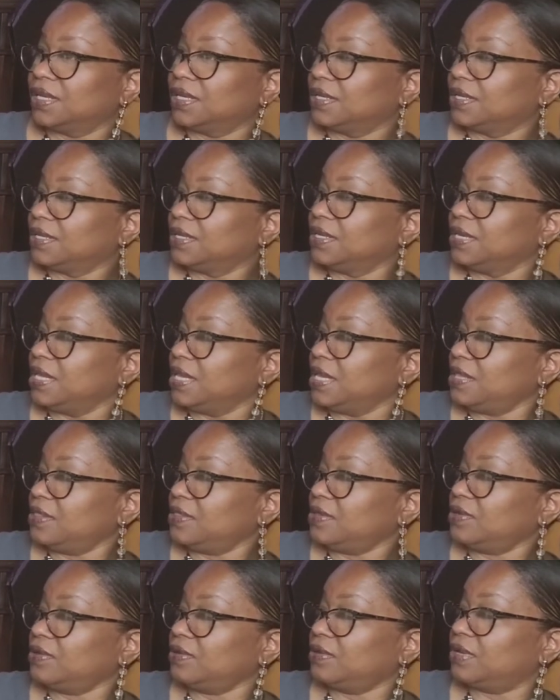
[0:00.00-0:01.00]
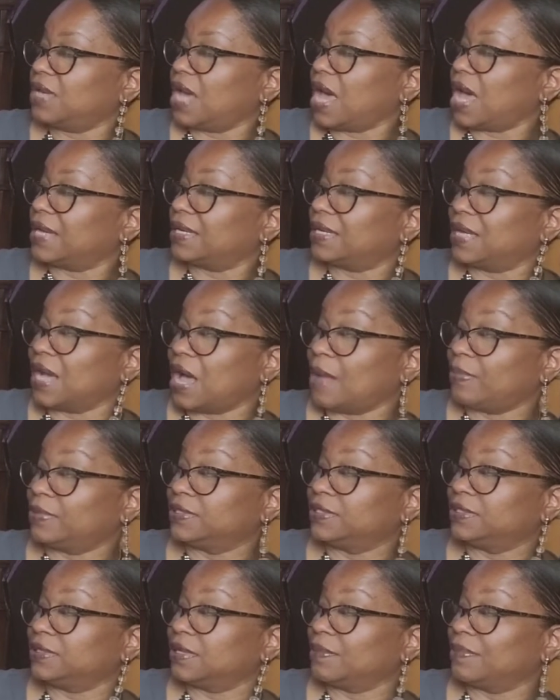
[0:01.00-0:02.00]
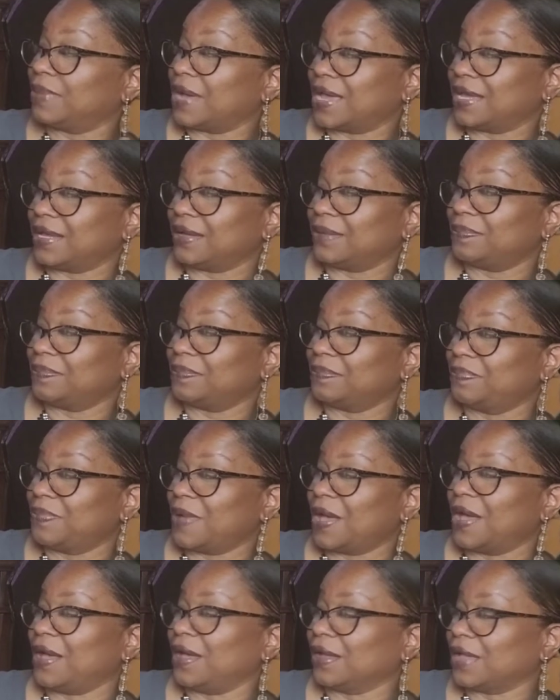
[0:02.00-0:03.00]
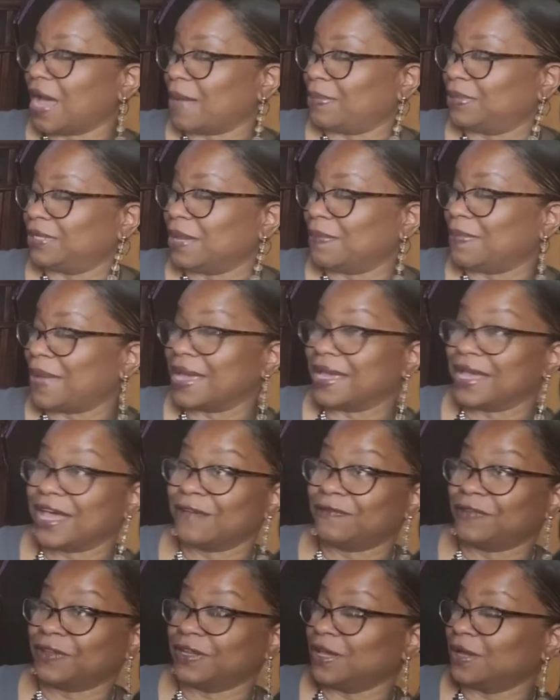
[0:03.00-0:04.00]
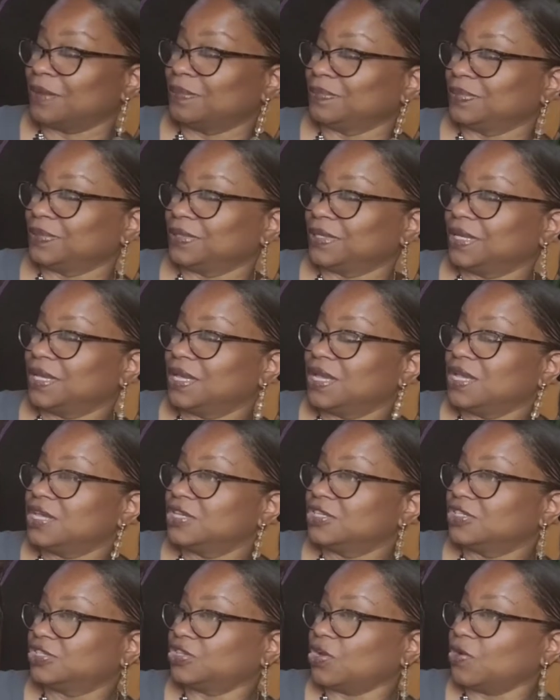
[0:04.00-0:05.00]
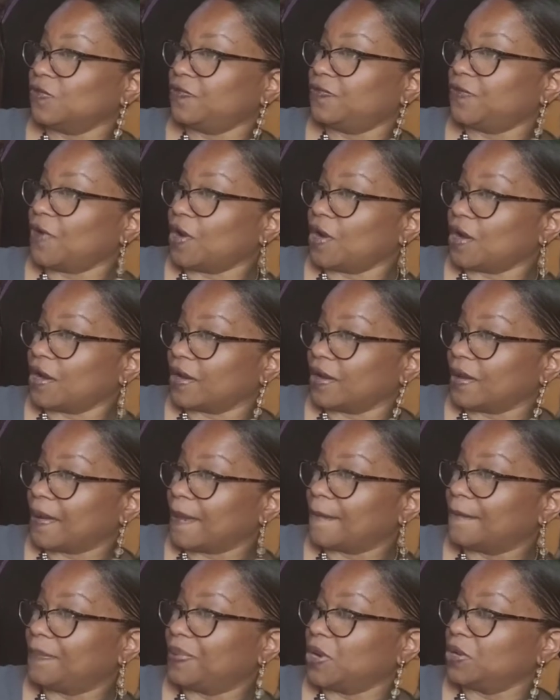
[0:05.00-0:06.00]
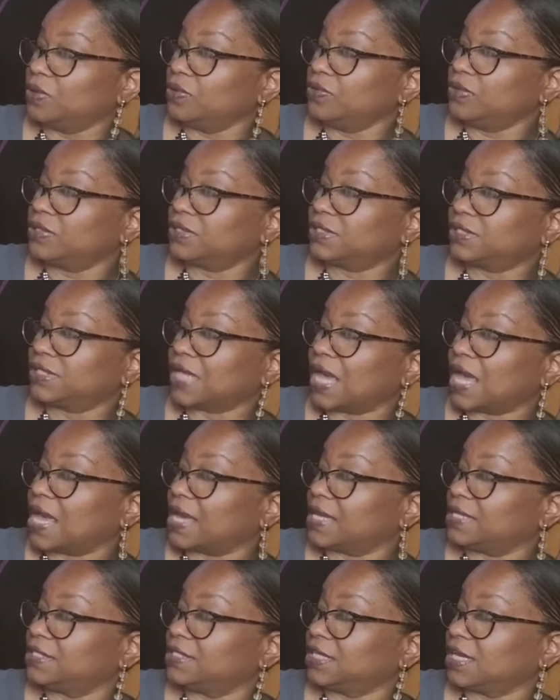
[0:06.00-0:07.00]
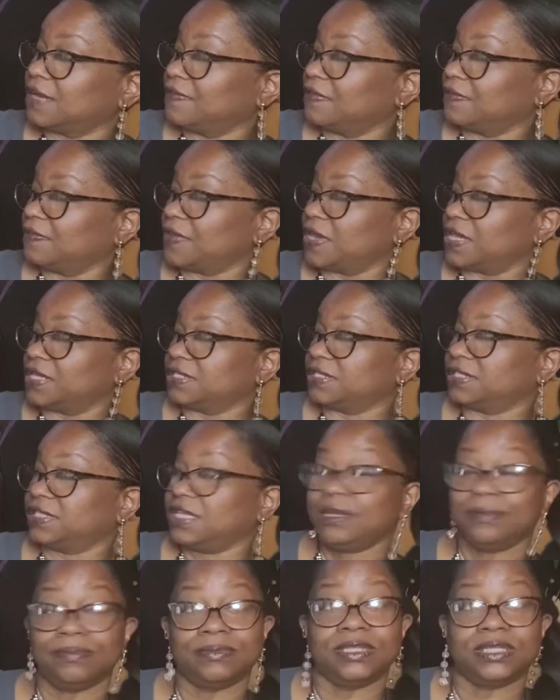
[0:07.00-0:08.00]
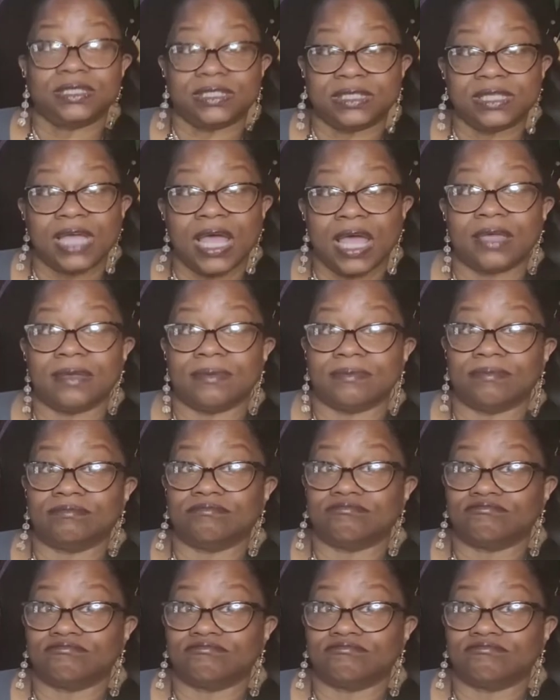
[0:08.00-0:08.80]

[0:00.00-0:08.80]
Neither got gobbled up by a heffalump. So far, both sides of the fence seemed the same.